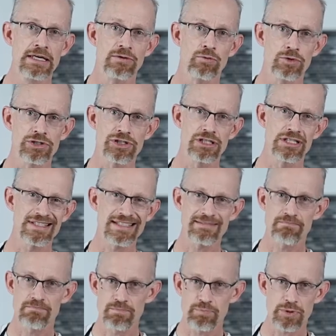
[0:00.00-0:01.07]
which is
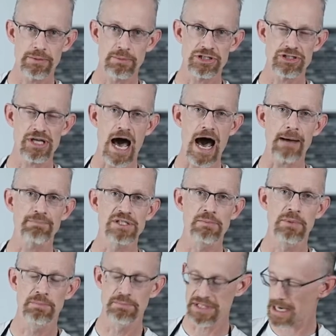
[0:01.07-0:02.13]
pretty much the
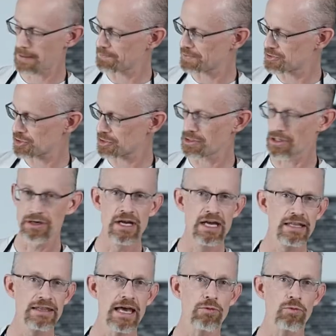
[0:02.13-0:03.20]
optimum temperature
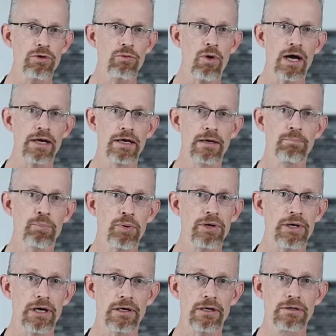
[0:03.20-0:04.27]
that we want to put
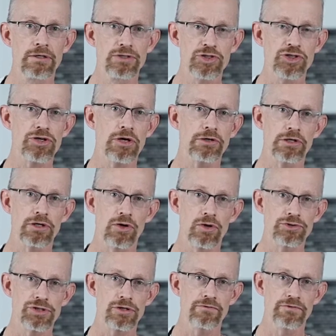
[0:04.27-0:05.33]
our starter
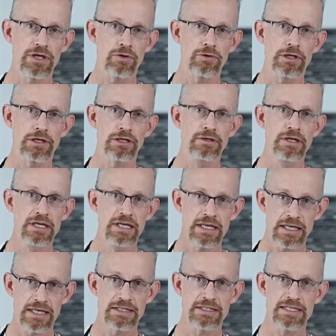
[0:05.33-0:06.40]
culture of yogurt
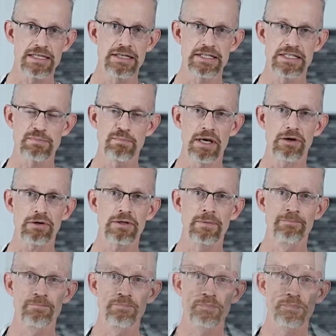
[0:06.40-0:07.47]
into this milk.
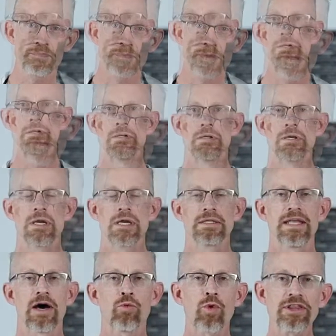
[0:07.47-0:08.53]

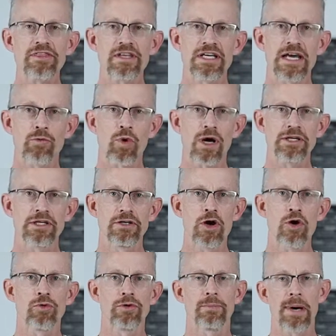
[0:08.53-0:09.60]
Now, one thing I want to
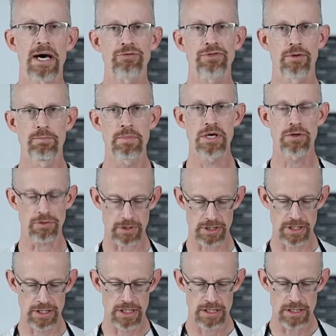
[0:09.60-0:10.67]
note about the milk
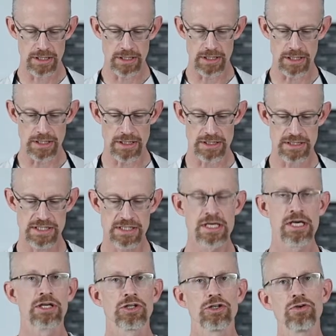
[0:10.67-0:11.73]
is
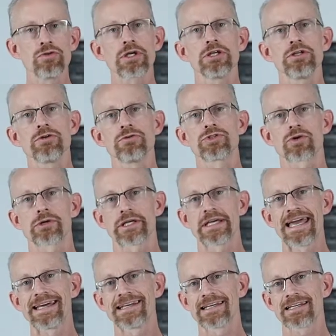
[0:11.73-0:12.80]
you can use
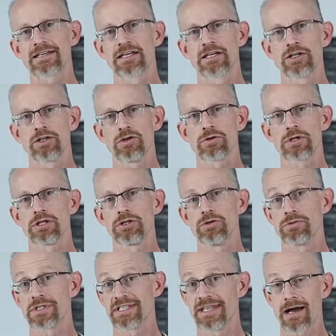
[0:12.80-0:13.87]
organic, you can
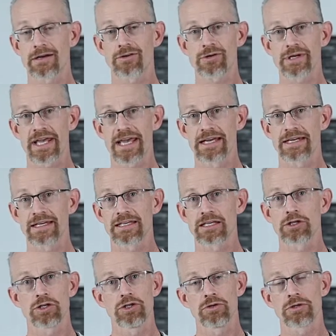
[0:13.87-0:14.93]
use non-organic,
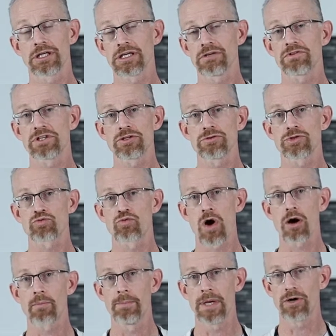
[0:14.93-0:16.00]
you can even use
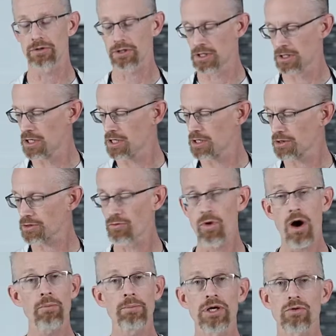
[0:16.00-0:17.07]
raw milk. The
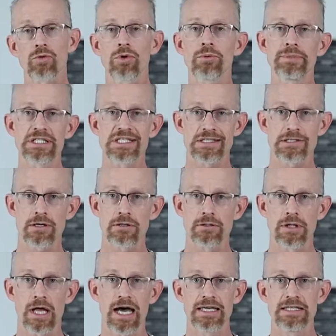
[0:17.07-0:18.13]
raw milk will be
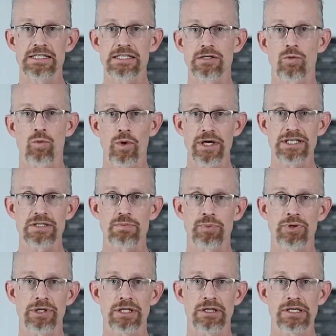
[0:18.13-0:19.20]
sterilized when it's
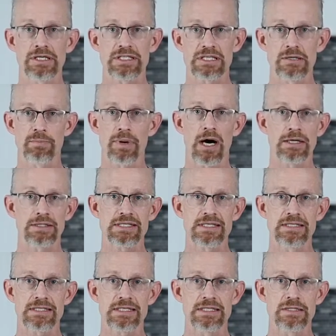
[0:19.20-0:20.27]
put in the Instapot
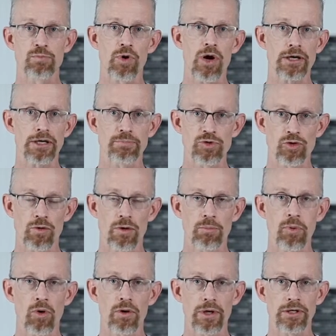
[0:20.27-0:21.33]
since it's brought up to a
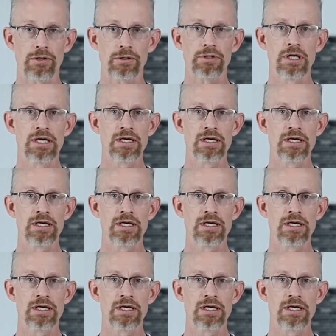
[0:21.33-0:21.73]
boil.